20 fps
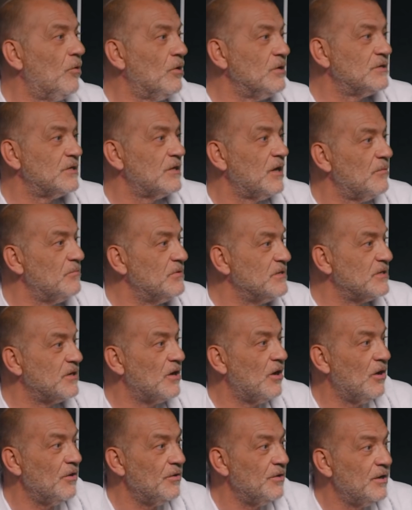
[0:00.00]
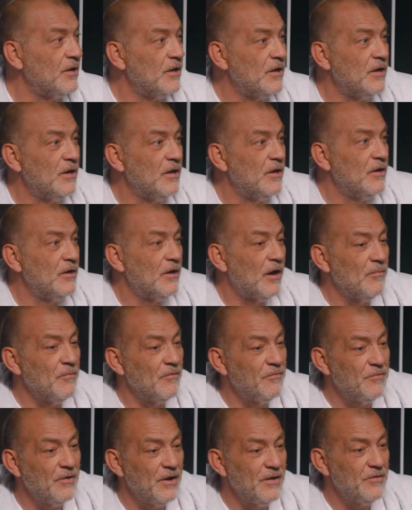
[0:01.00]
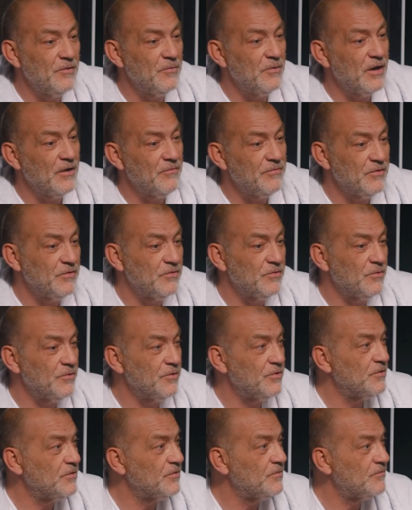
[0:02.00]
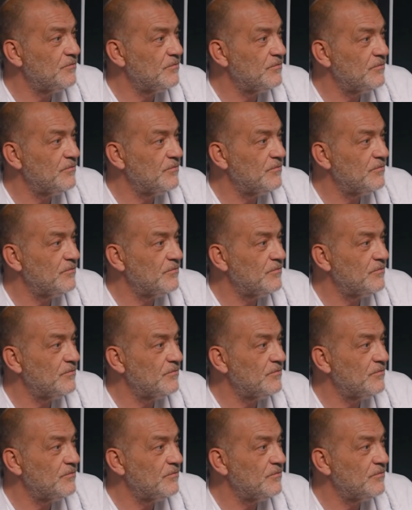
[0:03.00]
boys club is gone. I'm afraid that we have to sort of just